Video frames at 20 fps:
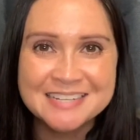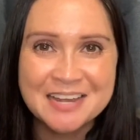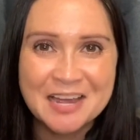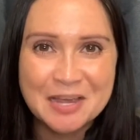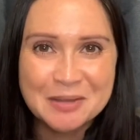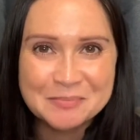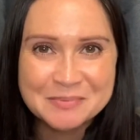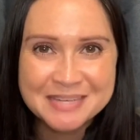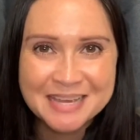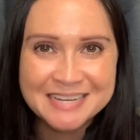
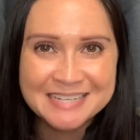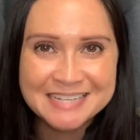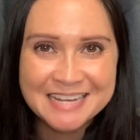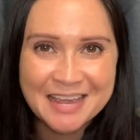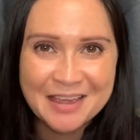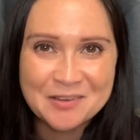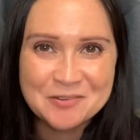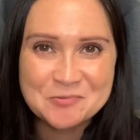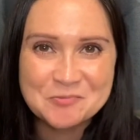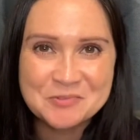I'm Sandie
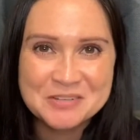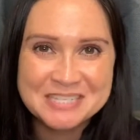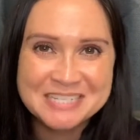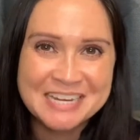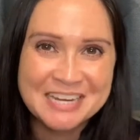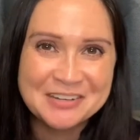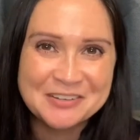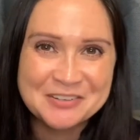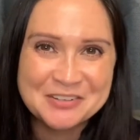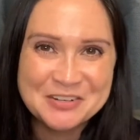Hale,
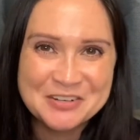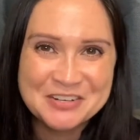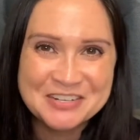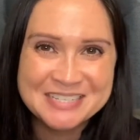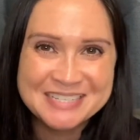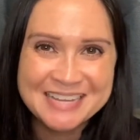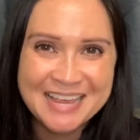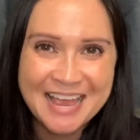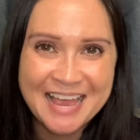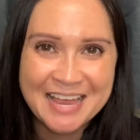retired nurse
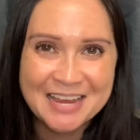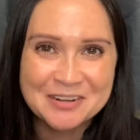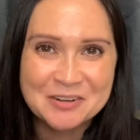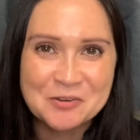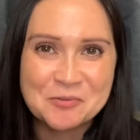and